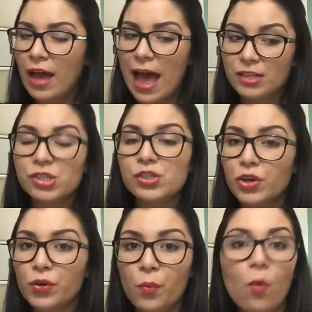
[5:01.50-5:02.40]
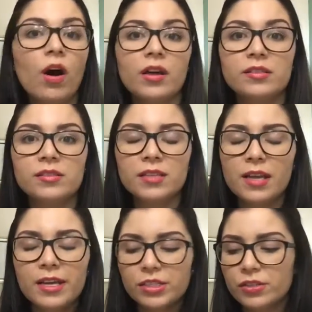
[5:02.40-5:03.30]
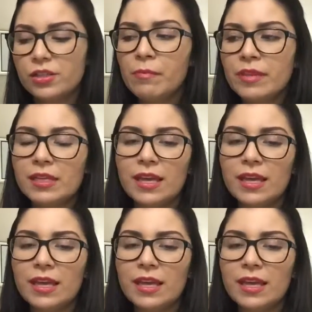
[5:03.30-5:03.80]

answer you want. So something